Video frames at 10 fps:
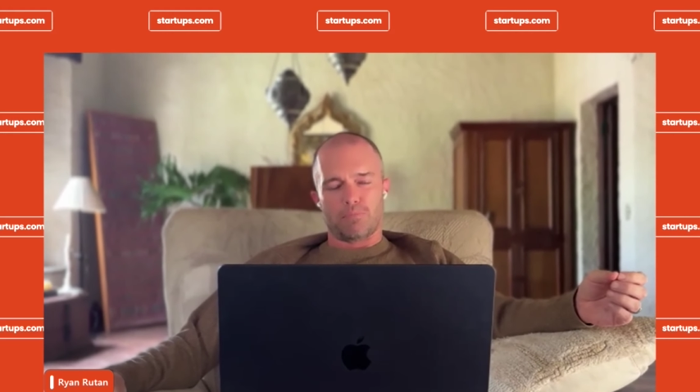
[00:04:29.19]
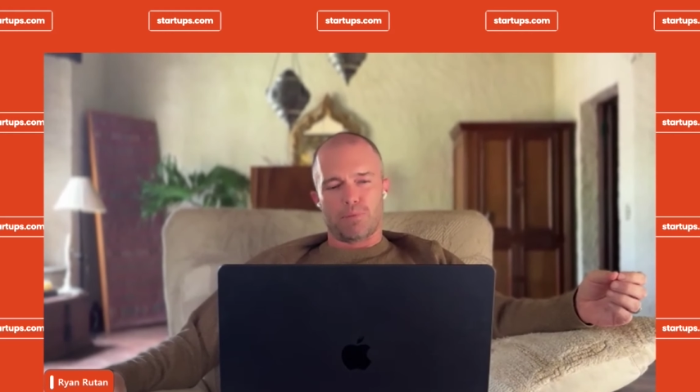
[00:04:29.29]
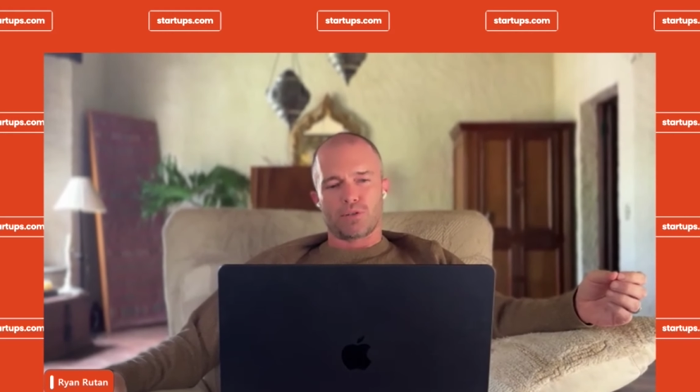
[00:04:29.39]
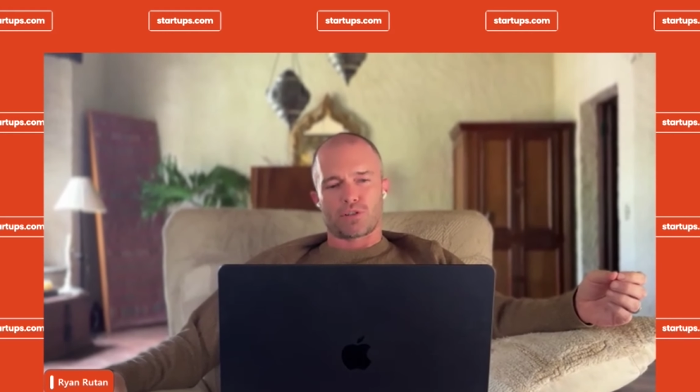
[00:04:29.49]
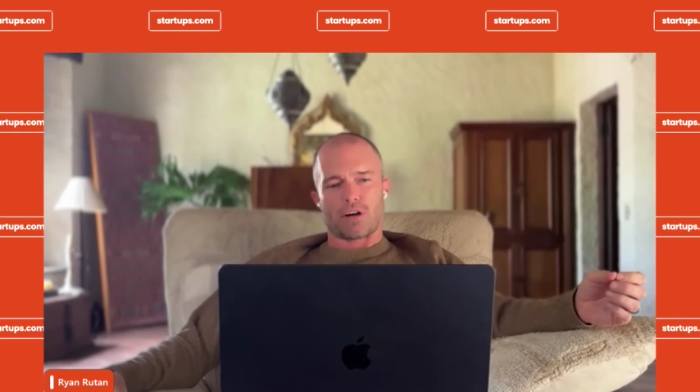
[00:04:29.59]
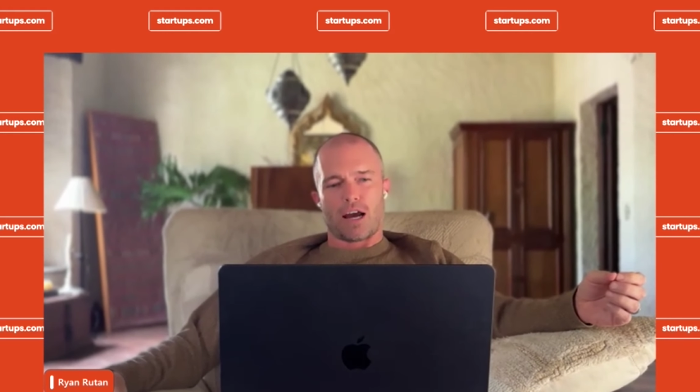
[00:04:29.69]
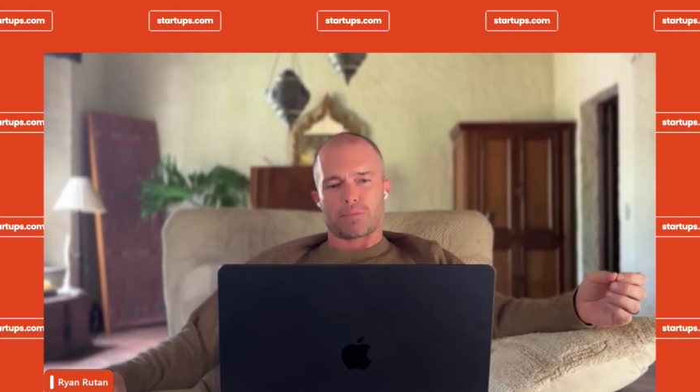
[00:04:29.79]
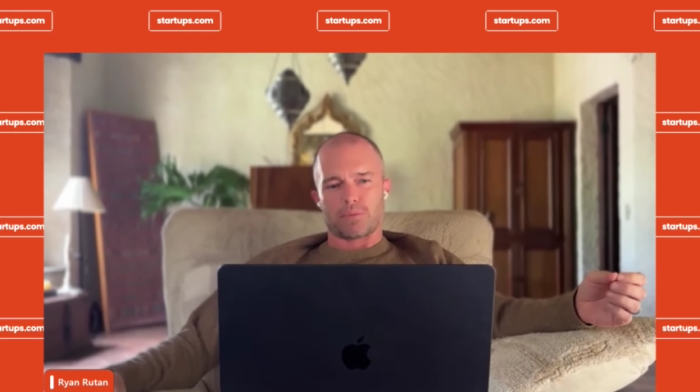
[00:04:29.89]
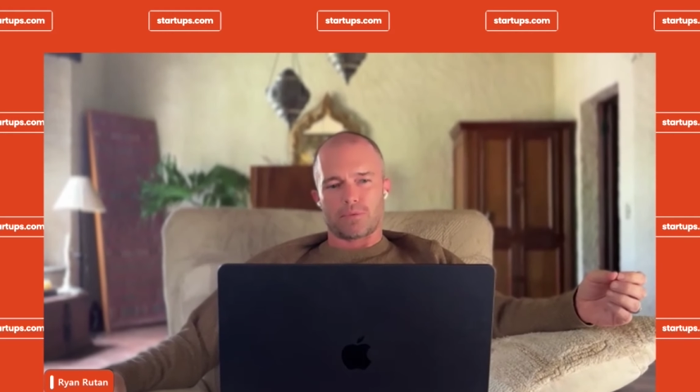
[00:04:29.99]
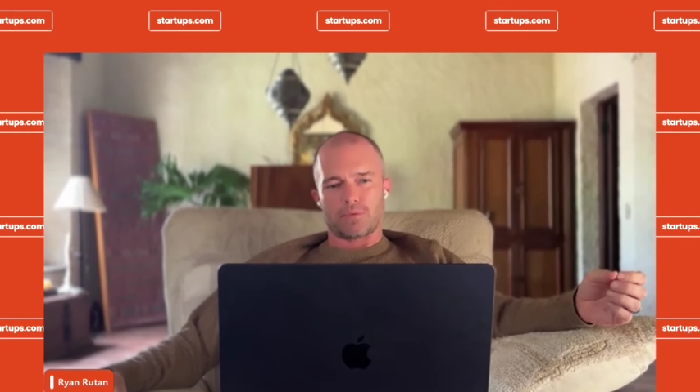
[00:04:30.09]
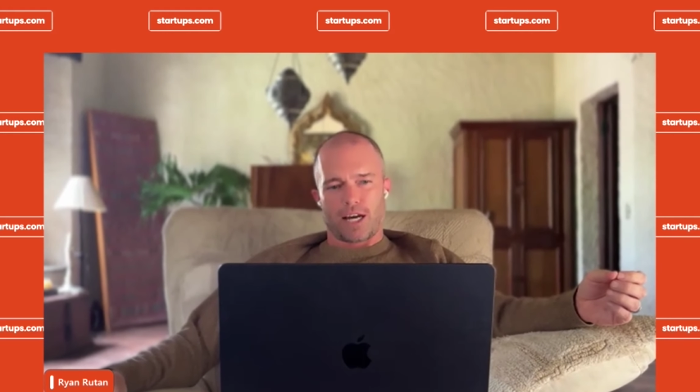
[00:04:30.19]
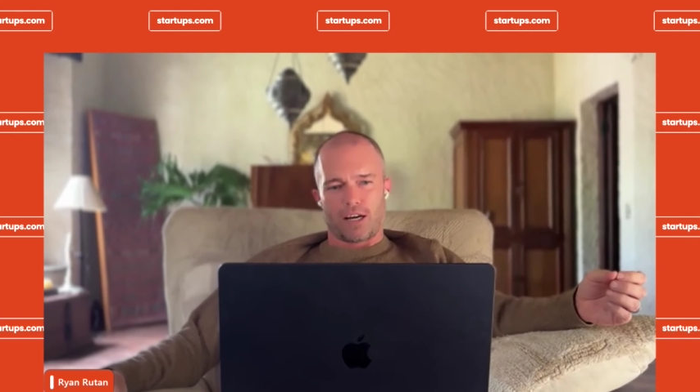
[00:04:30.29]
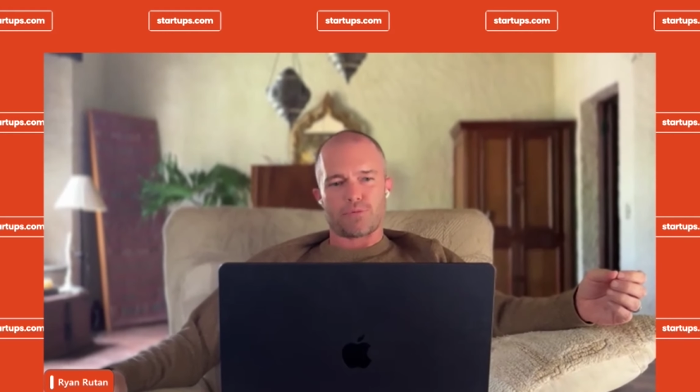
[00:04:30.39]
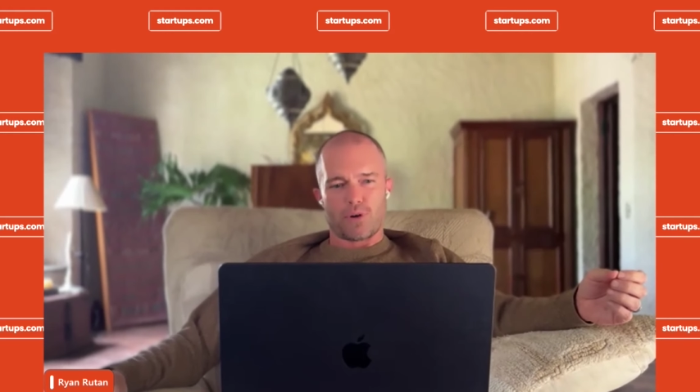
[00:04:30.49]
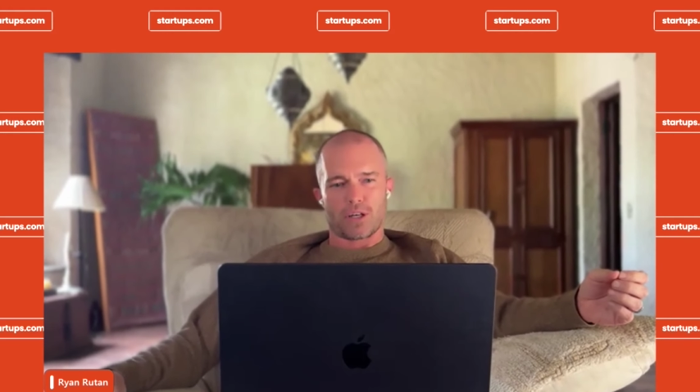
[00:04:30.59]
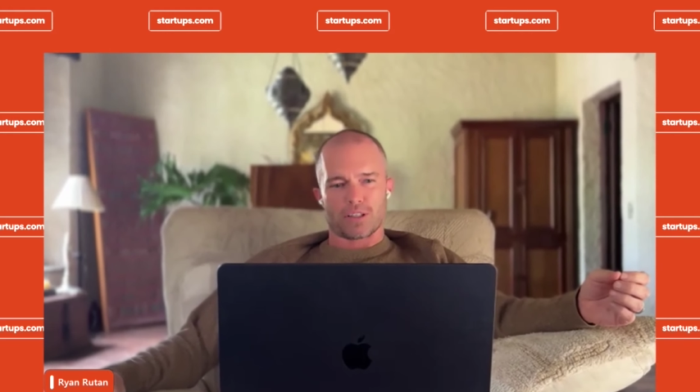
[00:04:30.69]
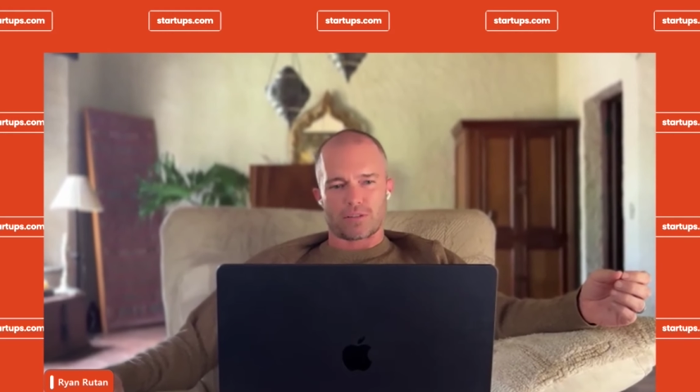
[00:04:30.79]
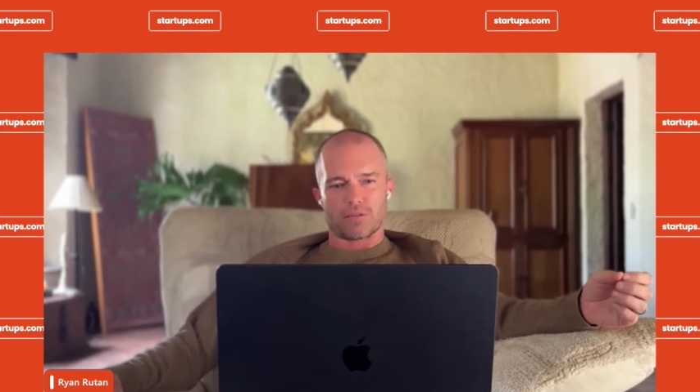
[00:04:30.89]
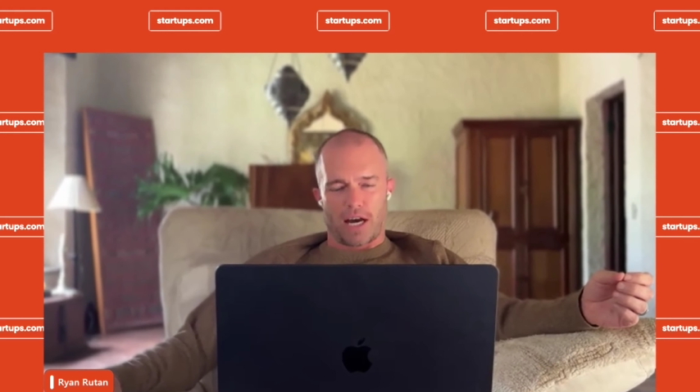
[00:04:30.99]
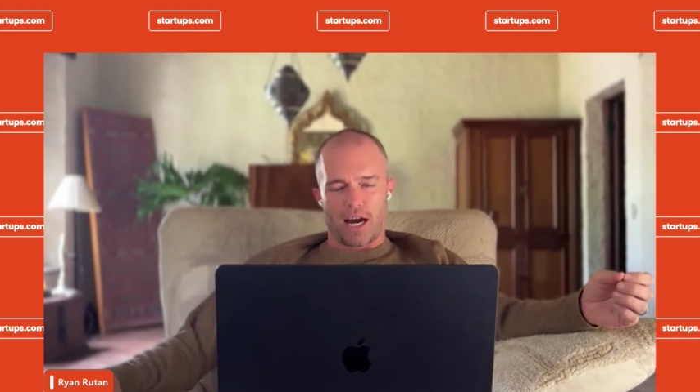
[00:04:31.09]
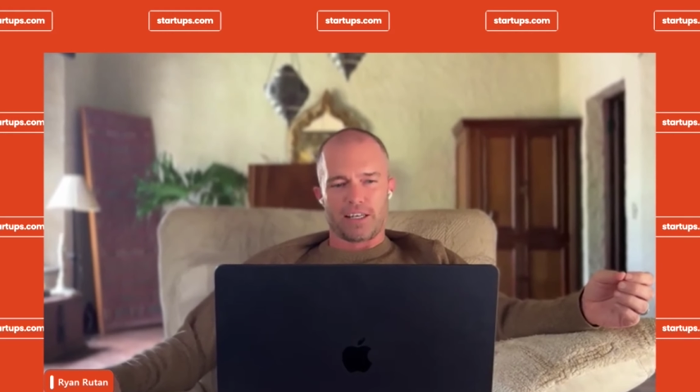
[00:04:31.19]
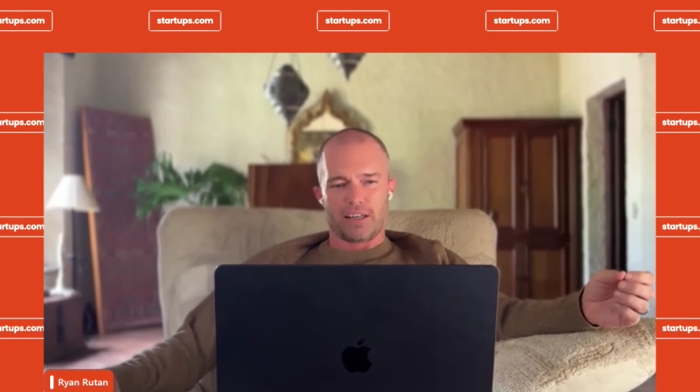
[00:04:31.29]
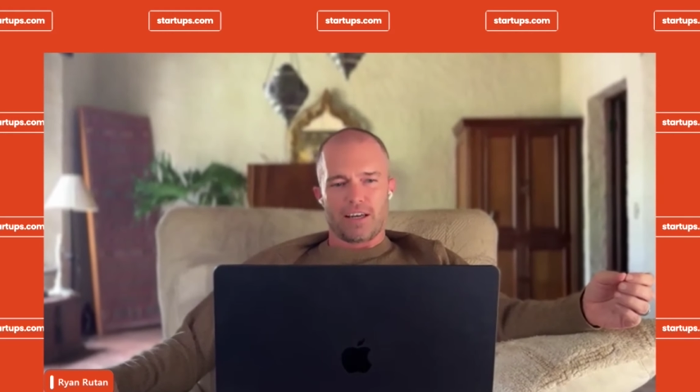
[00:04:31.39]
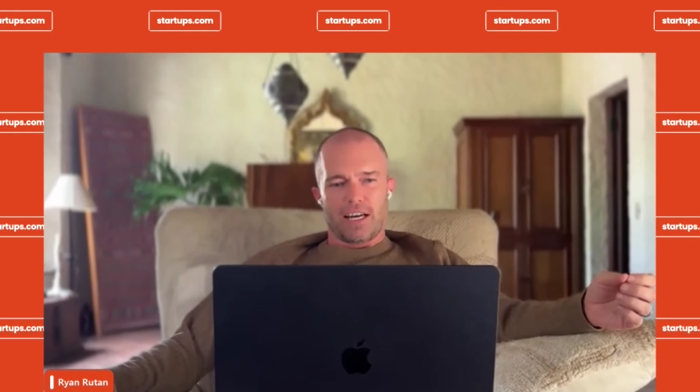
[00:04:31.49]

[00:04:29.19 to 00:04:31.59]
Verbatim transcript: bootstrap kind of focused guy,